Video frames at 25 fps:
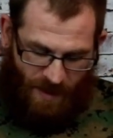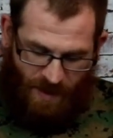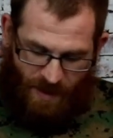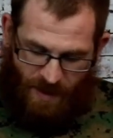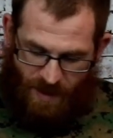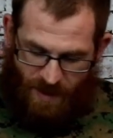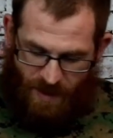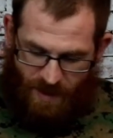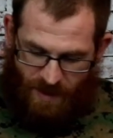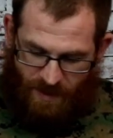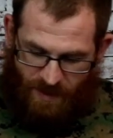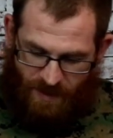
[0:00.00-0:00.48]

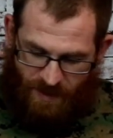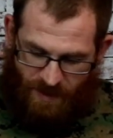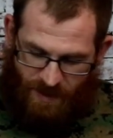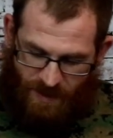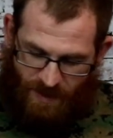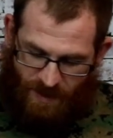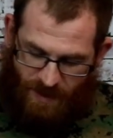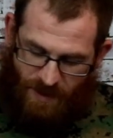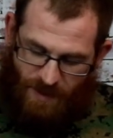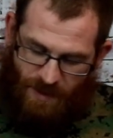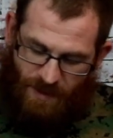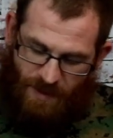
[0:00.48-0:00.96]
Let's
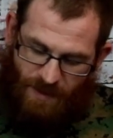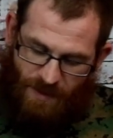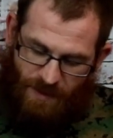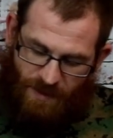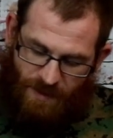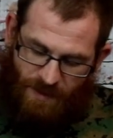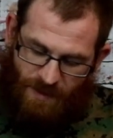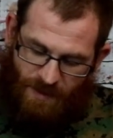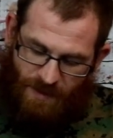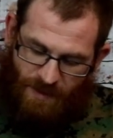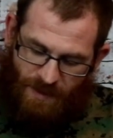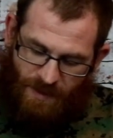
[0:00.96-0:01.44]
see.
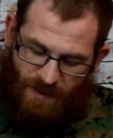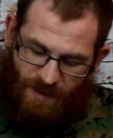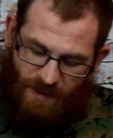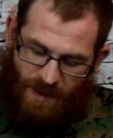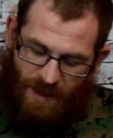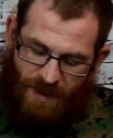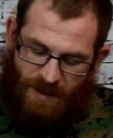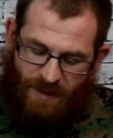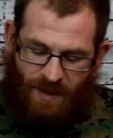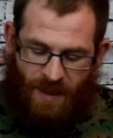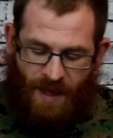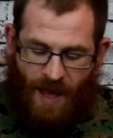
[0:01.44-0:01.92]

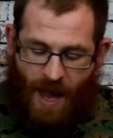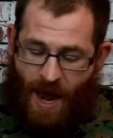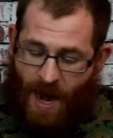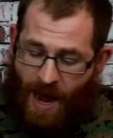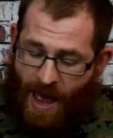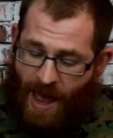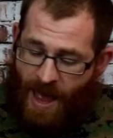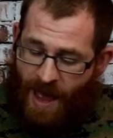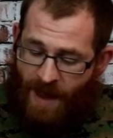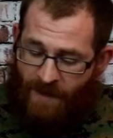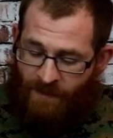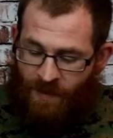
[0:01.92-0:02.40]
Does not
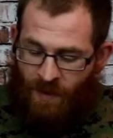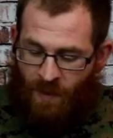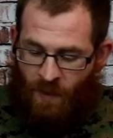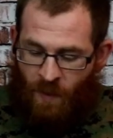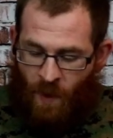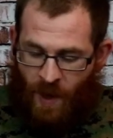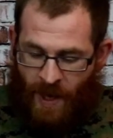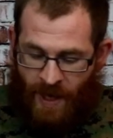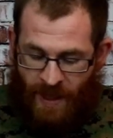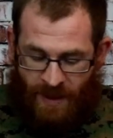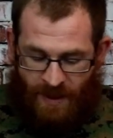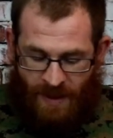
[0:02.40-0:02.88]
have the
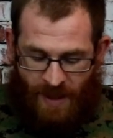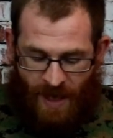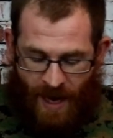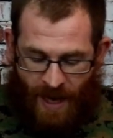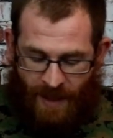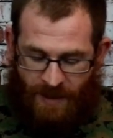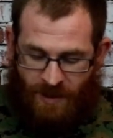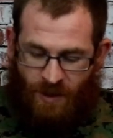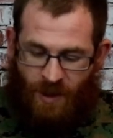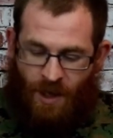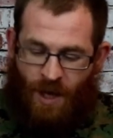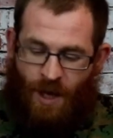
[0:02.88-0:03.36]
white
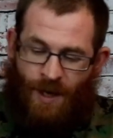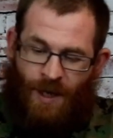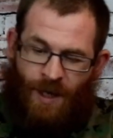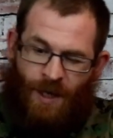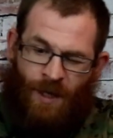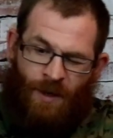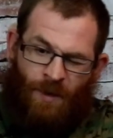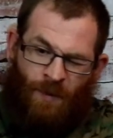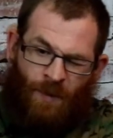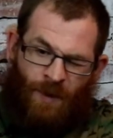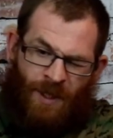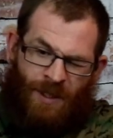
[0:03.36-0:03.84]
dots on
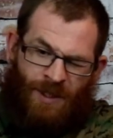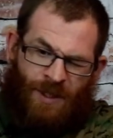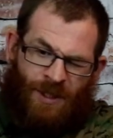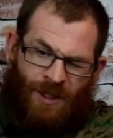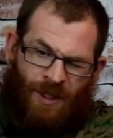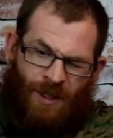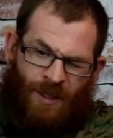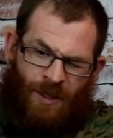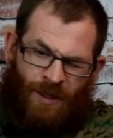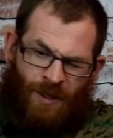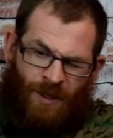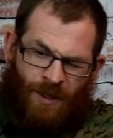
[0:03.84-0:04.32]
it,
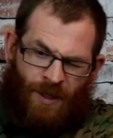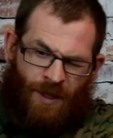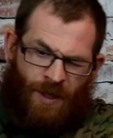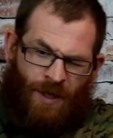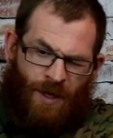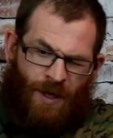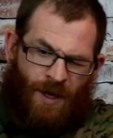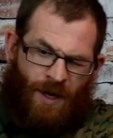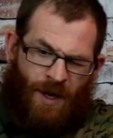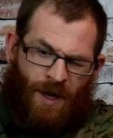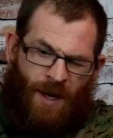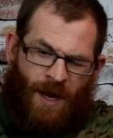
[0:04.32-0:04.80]
which
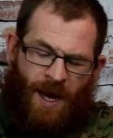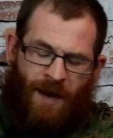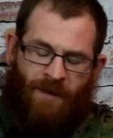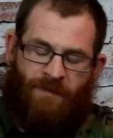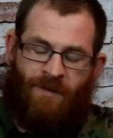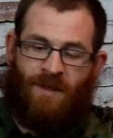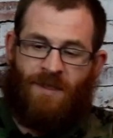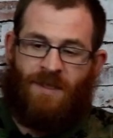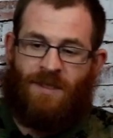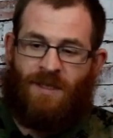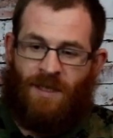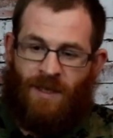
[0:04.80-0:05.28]

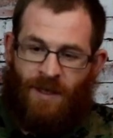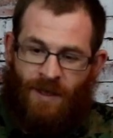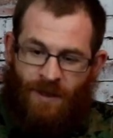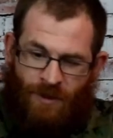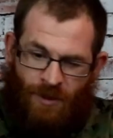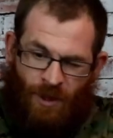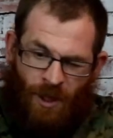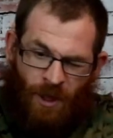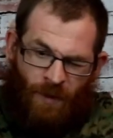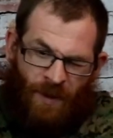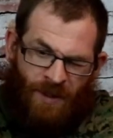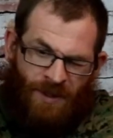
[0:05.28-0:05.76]
obviously
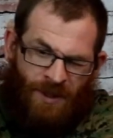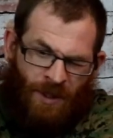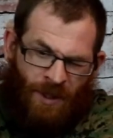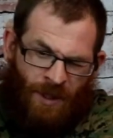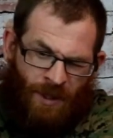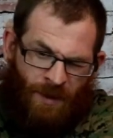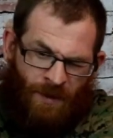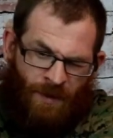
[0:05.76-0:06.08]
is always